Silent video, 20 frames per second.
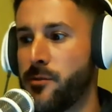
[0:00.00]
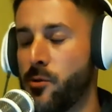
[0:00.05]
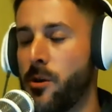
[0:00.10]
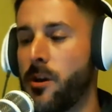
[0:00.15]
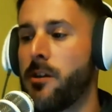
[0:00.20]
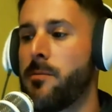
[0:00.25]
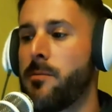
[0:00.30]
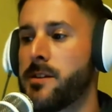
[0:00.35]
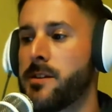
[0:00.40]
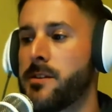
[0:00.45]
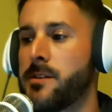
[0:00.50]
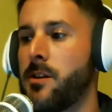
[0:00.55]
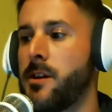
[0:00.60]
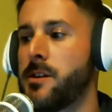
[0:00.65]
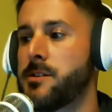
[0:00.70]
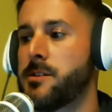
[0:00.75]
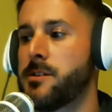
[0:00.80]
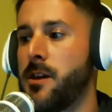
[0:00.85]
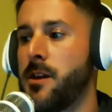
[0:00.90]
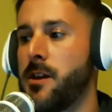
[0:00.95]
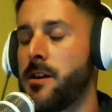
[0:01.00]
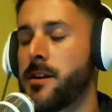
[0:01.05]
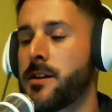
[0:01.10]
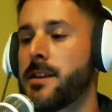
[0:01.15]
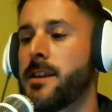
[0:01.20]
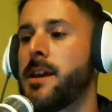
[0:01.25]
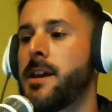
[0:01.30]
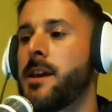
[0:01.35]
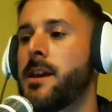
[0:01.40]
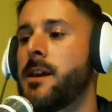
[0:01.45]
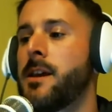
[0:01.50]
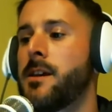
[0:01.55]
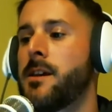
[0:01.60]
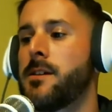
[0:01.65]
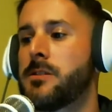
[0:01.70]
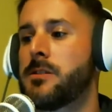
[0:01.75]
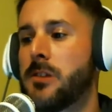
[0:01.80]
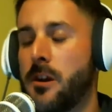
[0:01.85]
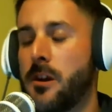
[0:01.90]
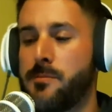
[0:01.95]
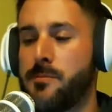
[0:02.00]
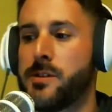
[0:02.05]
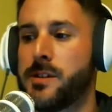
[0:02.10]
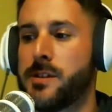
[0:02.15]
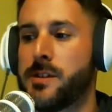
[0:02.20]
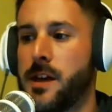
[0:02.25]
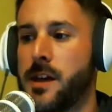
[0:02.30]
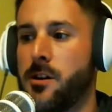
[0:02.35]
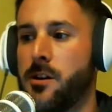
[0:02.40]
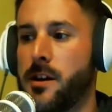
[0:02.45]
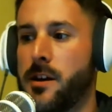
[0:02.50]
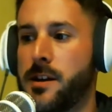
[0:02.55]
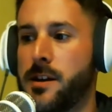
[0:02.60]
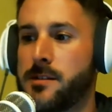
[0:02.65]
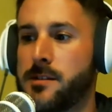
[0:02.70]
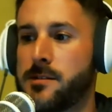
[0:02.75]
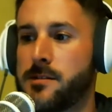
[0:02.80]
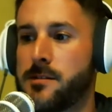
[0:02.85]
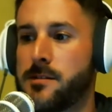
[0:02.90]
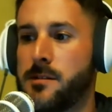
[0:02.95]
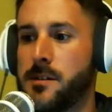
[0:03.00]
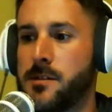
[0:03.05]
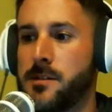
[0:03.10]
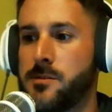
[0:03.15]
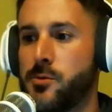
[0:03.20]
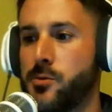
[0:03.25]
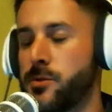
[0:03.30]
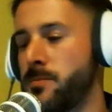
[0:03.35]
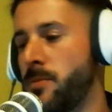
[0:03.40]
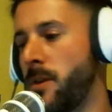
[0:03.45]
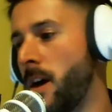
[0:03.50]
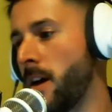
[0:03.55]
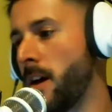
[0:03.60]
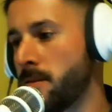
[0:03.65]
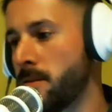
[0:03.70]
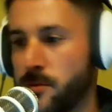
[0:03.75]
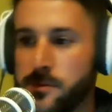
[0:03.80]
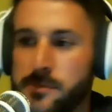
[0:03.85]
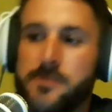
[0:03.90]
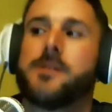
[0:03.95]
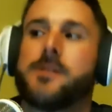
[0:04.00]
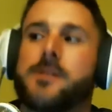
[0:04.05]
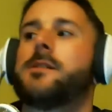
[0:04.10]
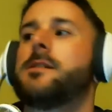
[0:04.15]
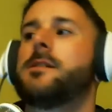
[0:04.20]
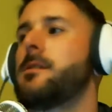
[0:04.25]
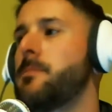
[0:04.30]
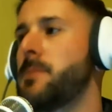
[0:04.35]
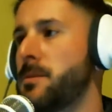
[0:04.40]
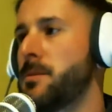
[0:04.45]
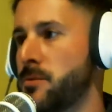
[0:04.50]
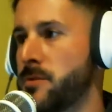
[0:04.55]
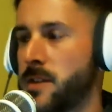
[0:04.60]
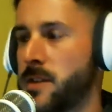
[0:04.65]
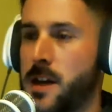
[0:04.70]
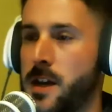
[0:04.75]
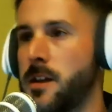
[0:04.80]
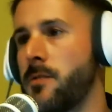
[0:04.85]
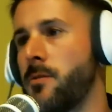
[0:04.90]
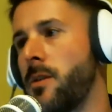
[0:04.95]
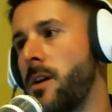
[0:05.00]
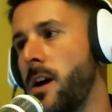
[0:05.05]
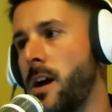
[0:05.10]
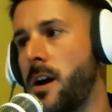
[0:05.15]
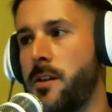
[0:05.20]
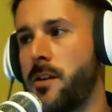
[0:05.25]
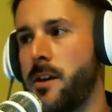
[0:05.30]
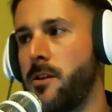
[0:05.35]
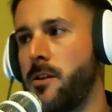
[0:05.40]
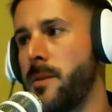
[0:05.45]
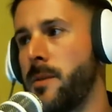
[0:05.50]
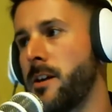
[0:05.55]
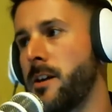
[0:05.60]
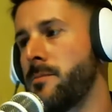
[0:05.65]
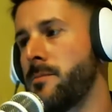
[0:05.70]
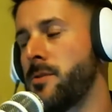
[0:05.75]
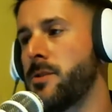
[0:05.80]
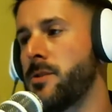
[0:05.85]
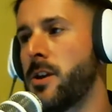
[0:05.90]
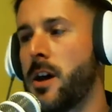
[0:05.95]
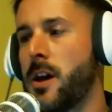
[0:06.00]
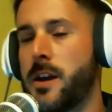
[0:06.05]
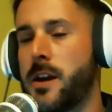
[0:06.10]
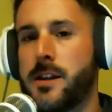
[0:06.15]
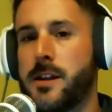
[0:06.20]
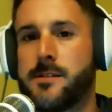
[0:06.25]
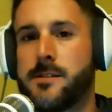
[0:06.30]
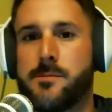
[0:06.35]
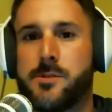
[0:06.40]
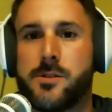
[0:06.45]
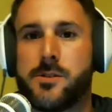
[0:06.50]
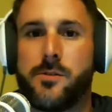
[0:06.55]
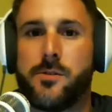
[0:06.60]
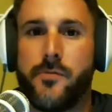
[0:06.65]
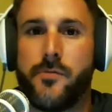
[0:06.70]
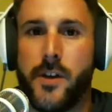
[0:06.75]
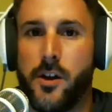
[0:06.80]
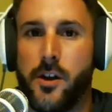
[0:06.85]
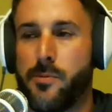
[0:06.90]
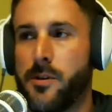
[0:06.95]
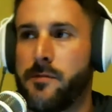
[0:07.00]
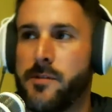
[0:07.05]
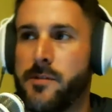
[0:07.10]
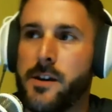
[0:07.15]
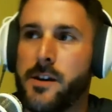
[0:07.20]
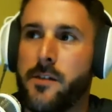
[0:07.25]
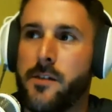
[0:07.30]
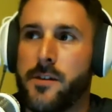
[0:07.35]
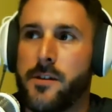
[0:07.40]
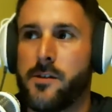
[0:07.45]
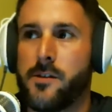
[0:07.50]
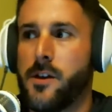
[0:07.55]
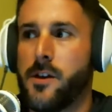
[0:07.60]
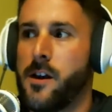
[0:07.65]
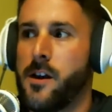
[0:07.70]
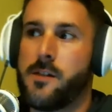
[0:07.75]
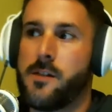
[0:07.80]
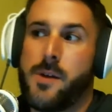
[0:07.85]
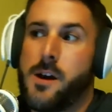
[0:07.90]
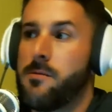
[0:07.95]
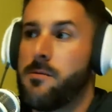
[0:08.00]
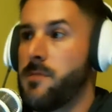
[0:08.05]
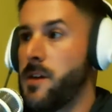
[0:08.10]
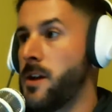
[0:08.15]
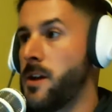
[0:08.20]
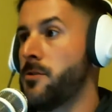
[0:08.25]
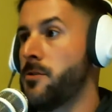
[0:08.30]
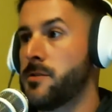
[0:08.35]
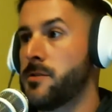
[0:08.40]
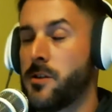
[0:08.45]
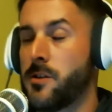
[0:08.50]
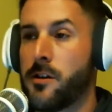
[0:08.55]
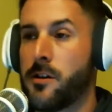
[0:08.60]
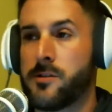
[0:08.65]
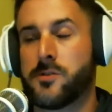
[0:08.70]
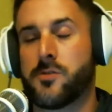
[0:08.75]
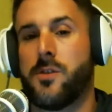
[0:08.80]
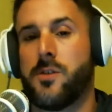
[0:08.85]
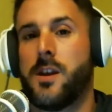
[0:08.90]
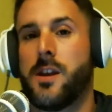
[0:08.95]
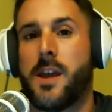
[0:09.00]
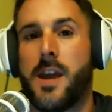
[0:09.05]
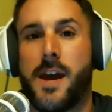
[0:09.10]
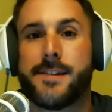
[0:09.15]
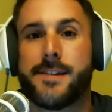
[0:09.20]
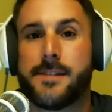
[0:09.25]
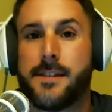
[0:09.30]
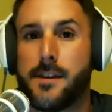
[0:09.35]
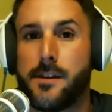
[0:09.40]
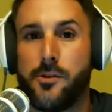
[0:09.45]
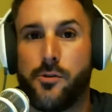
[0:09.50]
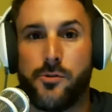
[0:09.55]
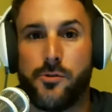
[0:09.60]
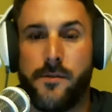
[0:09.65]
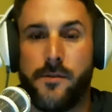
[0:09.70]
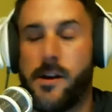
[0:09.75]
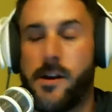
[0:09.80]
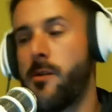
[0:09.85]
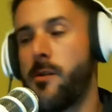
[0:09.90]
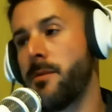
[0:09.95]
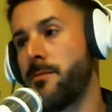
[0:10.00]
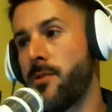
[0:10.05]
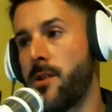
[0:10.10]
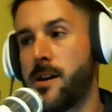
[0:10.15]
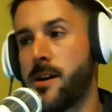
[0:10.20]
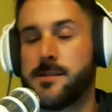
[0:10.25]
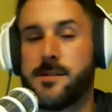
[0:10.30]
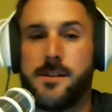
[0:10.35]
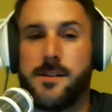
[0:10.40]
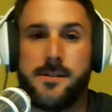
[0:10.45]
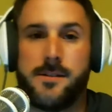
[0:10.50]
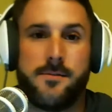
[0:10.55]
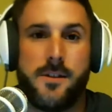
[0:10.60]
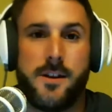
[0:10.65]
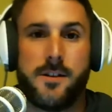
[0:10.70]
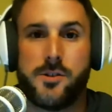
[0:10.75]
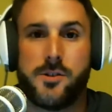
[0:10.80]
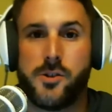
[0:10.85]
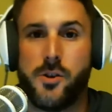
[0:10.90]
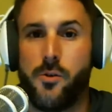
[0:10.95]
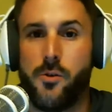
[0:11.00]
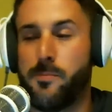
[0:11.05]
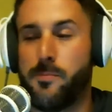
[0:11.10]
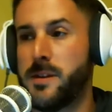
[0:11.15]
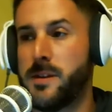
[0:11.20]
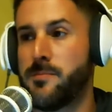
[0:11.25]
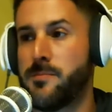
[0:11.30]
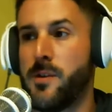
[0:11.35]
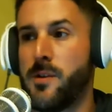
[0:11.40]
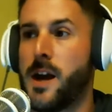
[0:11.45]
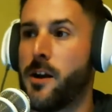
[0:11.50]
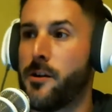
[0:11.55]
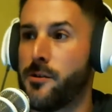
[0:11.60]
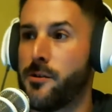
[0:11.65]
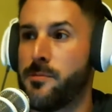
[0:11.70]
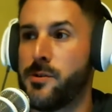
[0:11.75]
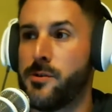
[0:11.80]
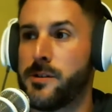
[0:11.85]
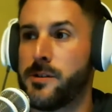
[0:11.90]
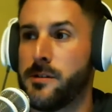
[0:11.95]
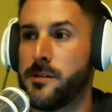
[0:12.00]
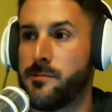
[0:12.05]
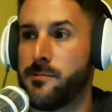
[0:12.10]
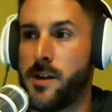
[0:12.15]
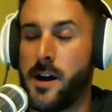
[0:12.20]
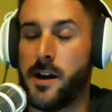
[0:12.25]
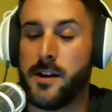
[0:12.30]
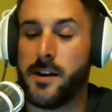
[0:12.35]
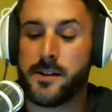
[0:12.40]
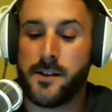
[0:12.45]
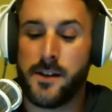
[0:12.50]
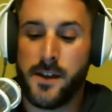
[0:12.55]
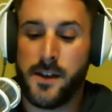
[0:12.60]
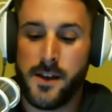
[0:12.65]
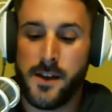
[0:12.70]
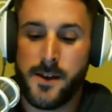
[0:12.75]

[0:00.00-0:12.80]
you are about to launch a product, start building that audience as soon as possible. People say, how the hell am I going to build an audience? I'm just a developer. I've got nothing to talk about. I don't start screencasting your development process, right? Show people how you're building the product.